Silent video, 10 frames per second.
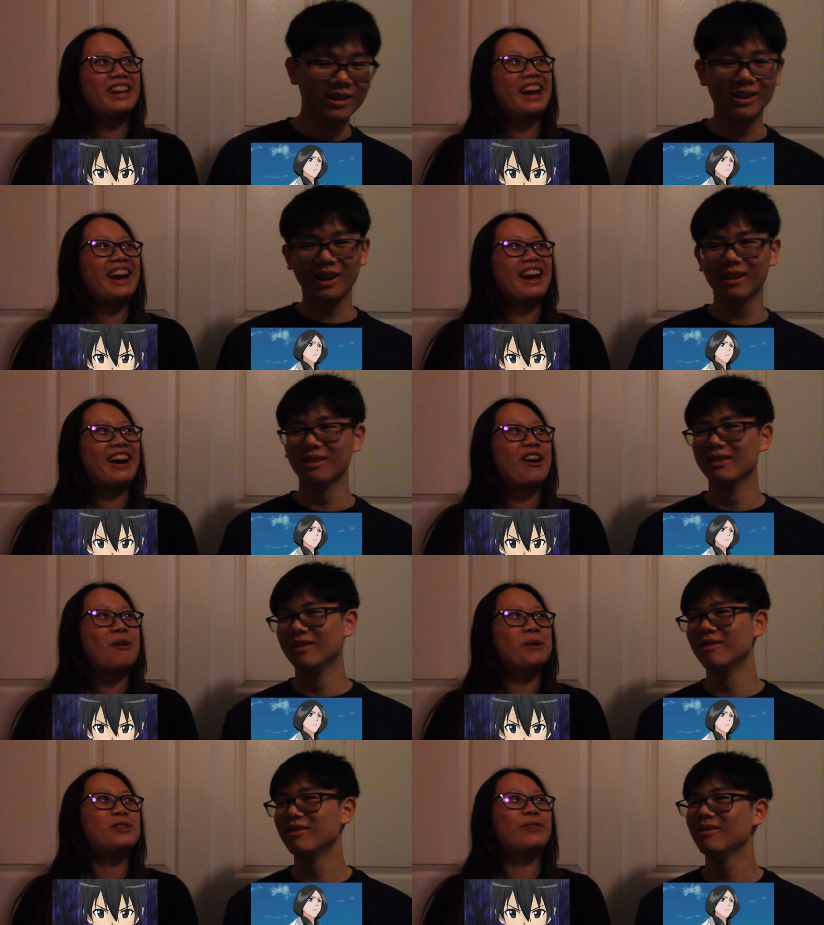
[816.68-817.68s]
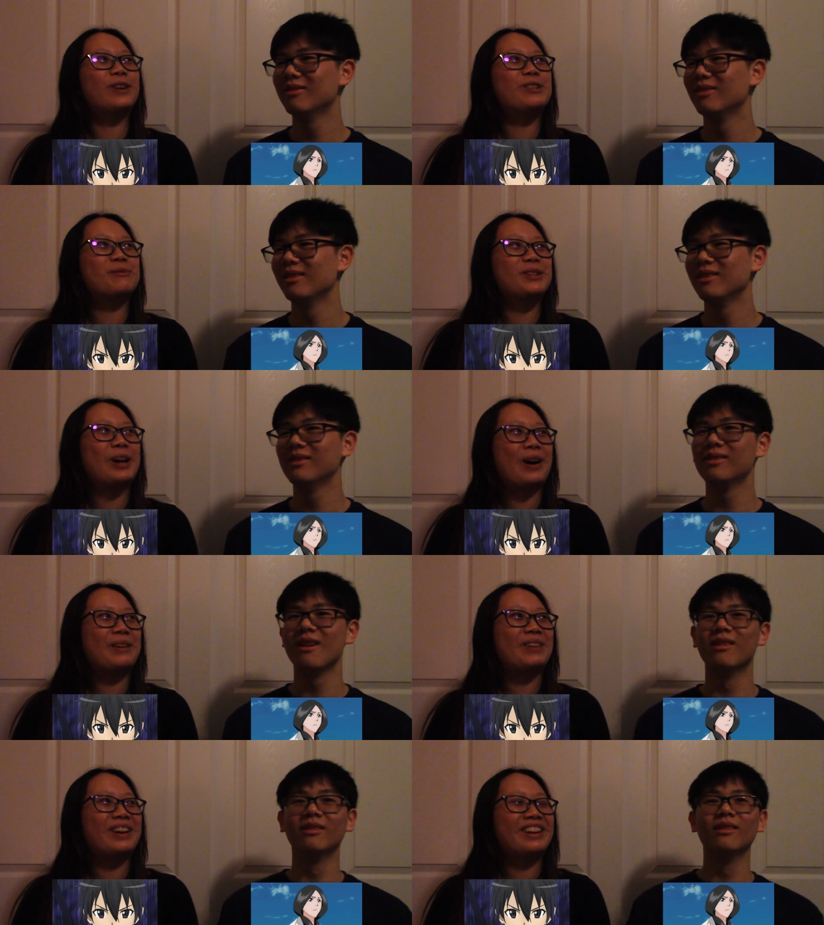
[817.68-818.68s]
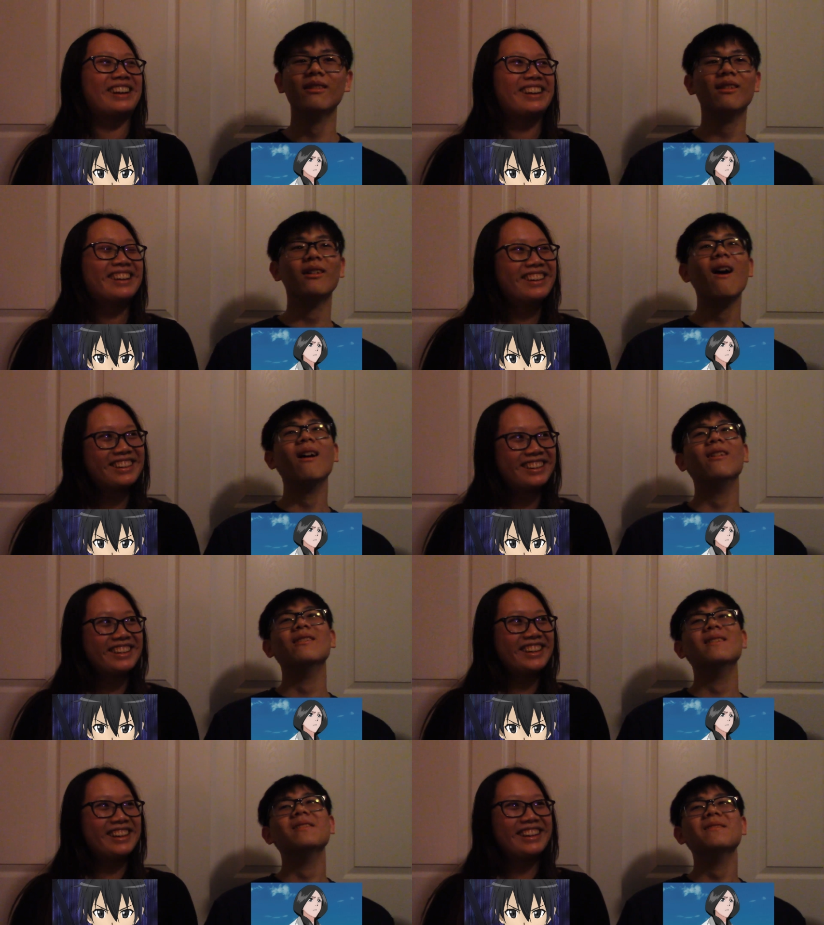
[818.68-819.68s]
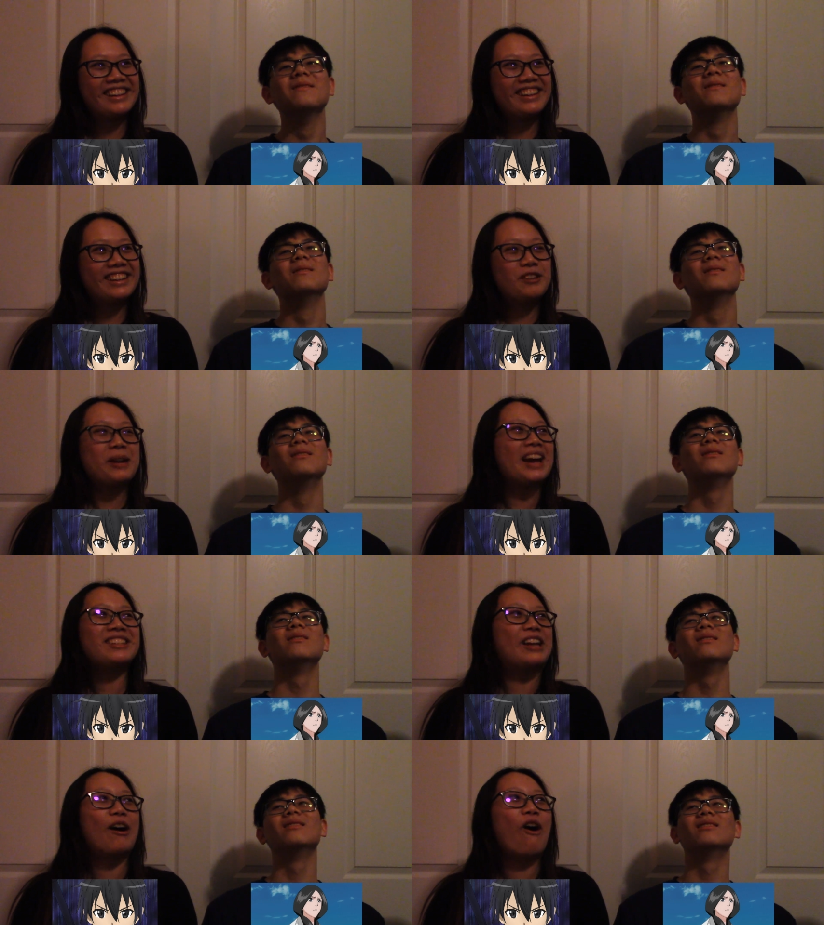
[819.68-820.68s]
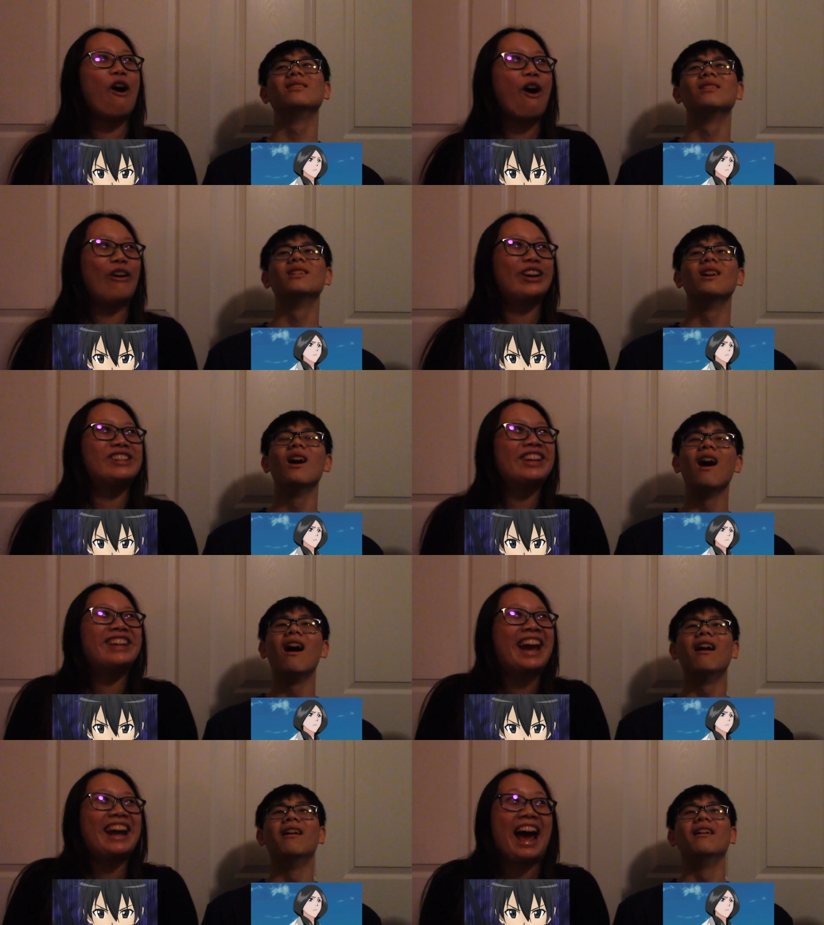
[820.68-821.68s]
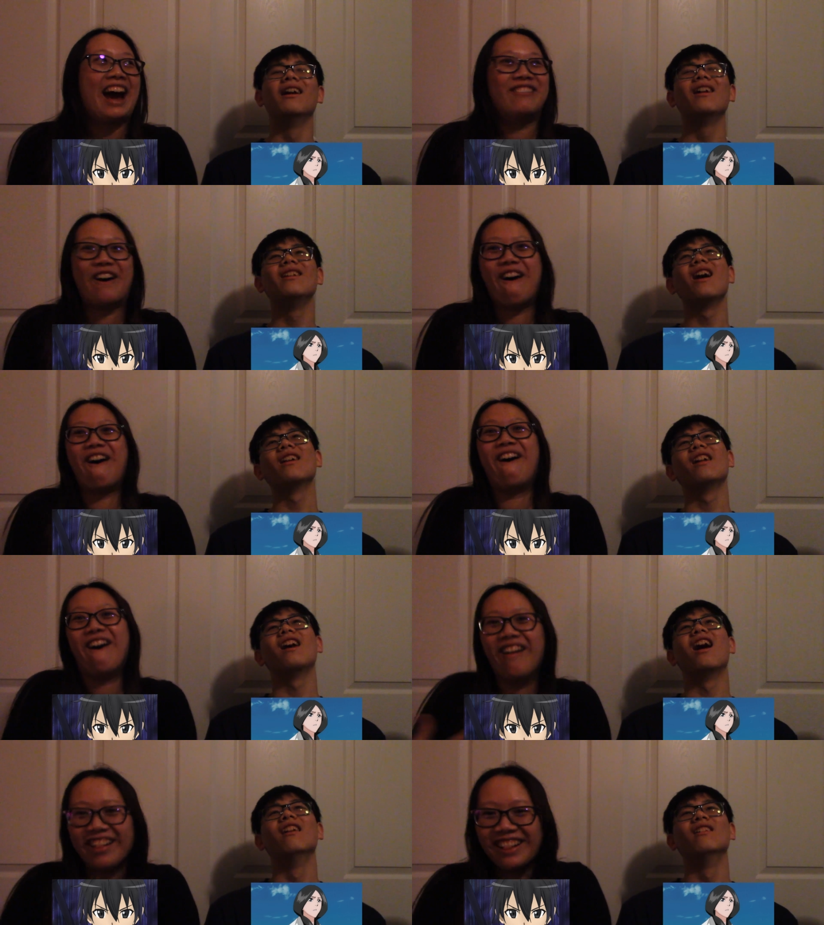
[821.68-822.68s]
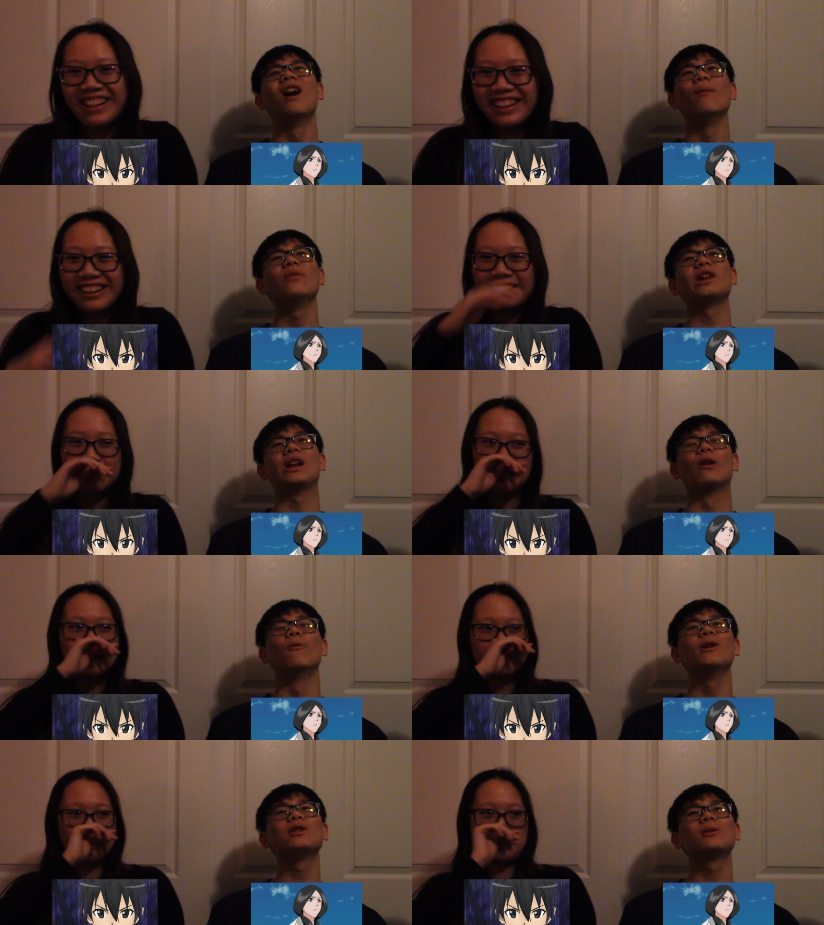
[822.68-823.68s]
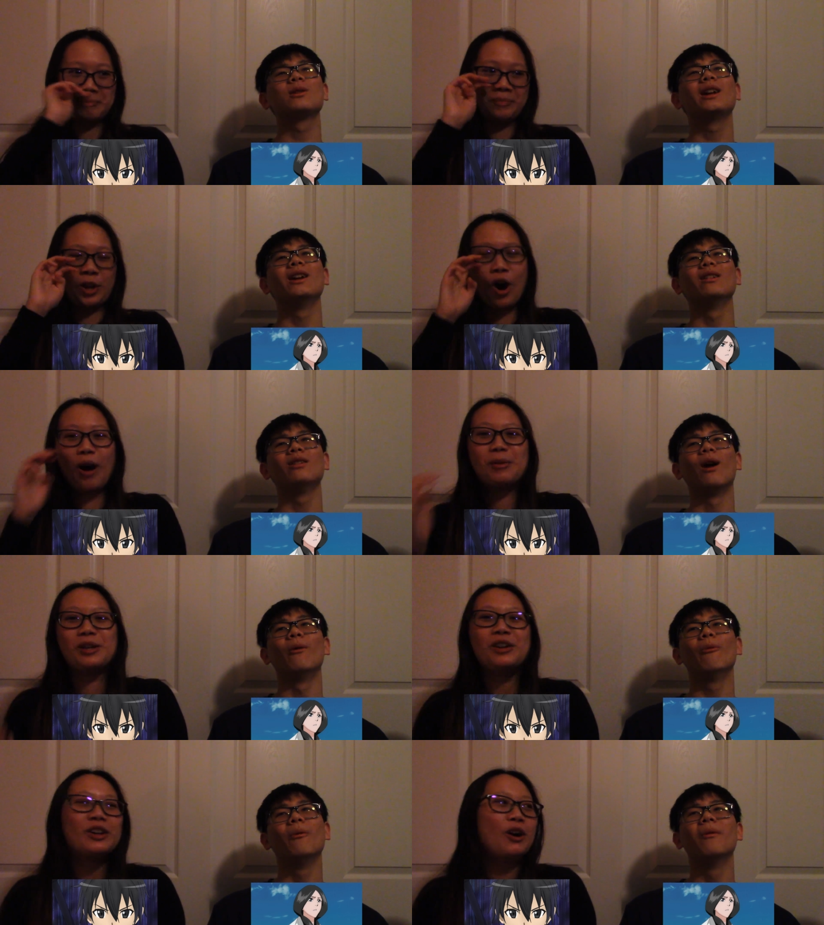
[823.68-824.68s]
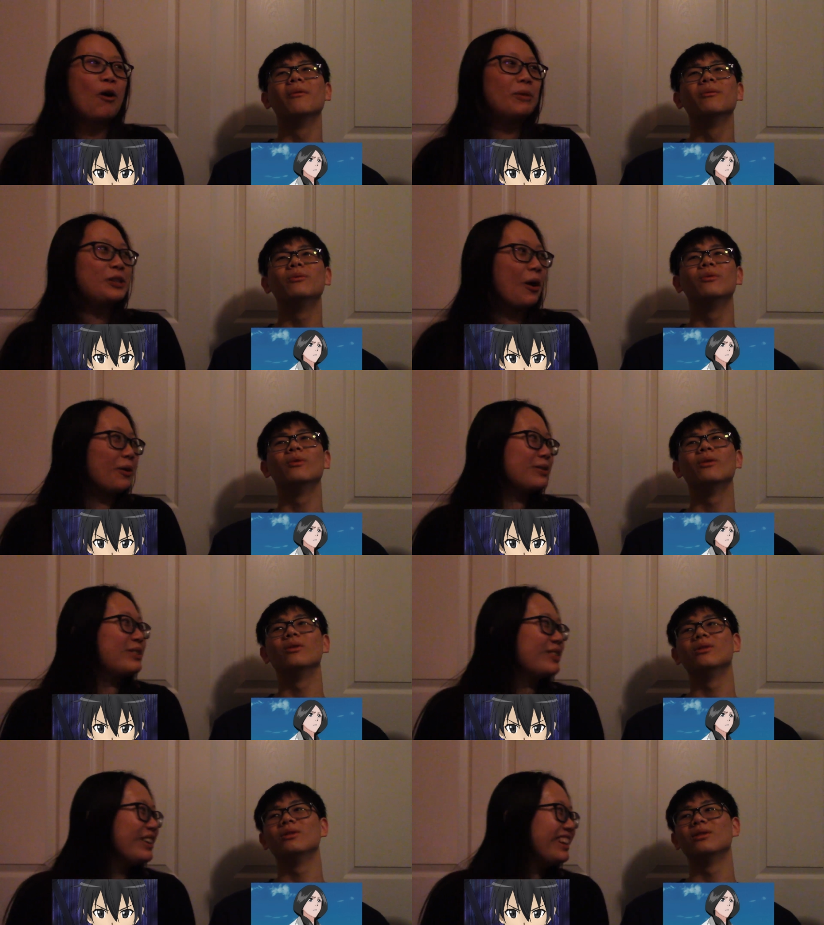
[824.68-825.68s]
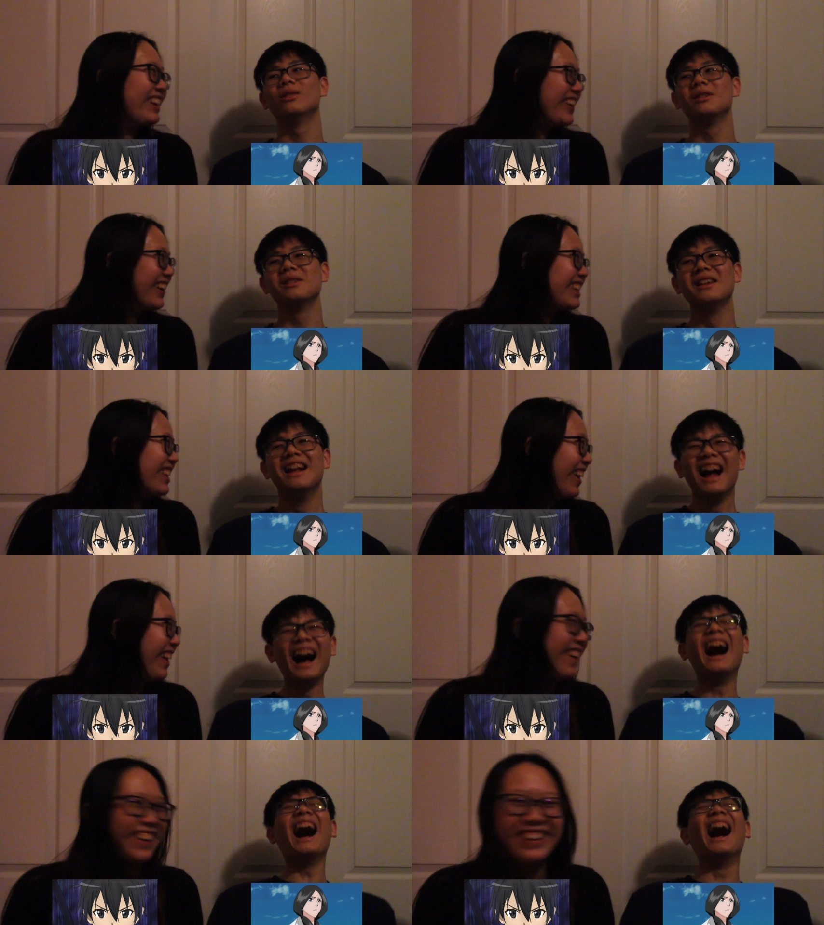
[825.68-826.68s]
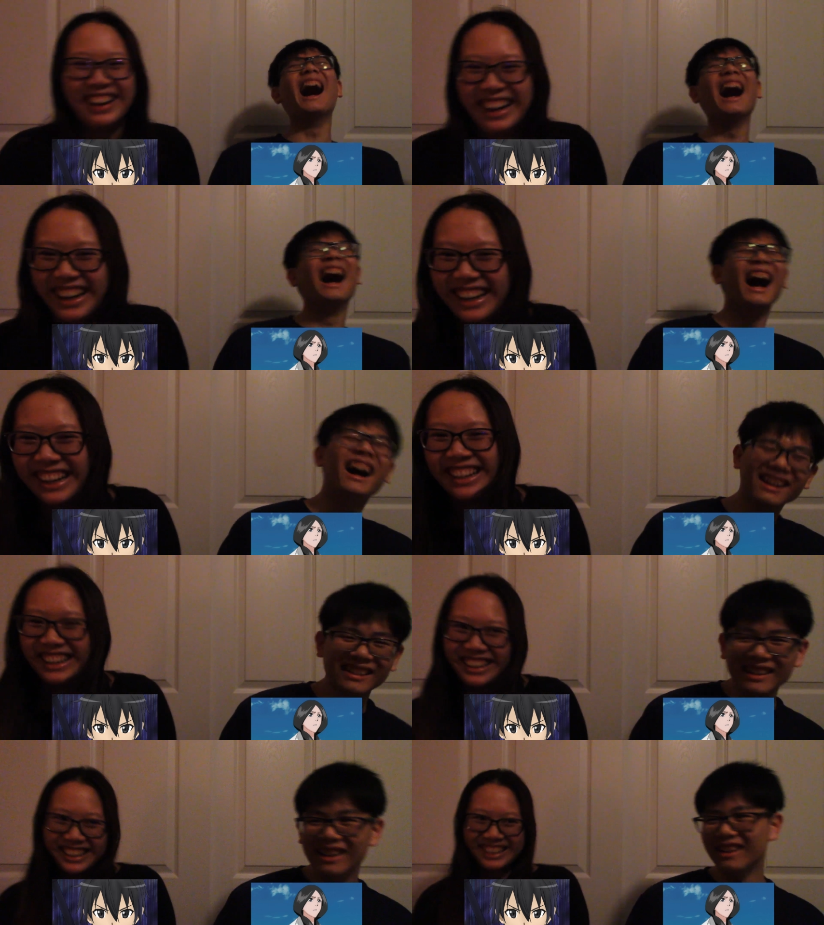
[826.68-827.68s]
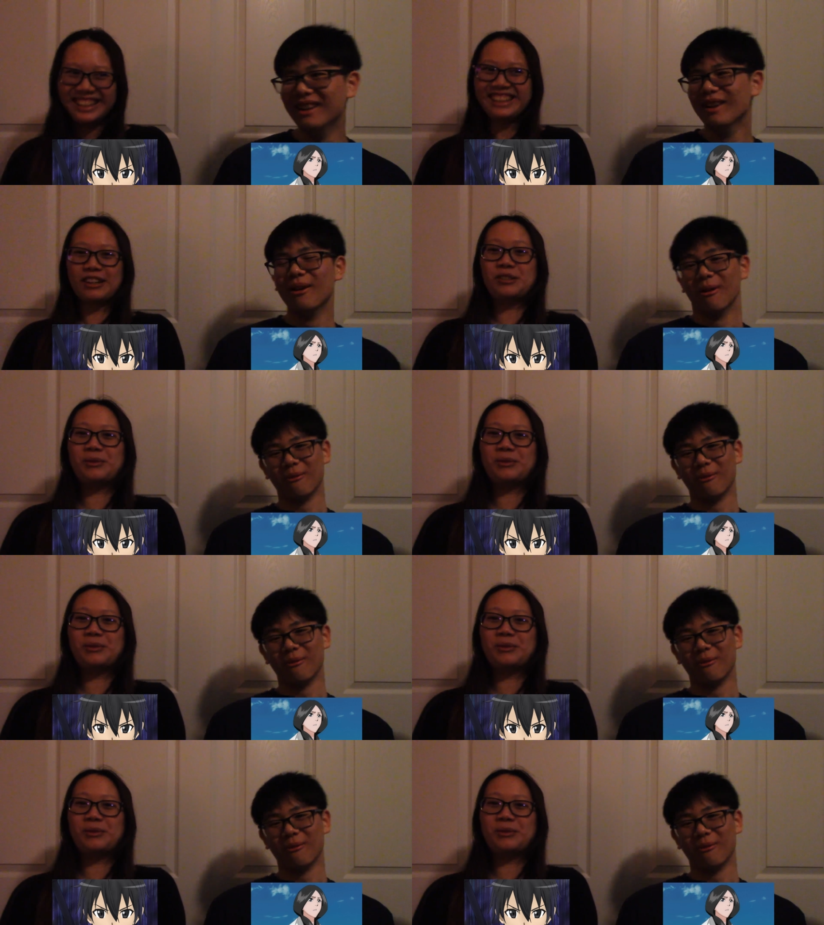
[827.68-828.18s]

Speaker 1: Gale. Which version are we talking about here? You can't say all because he can't have no, all.
Speaker 2: No, no, no. I'm thinking which Kirito. Coma,
Speaker 1: comatose Kirito. Because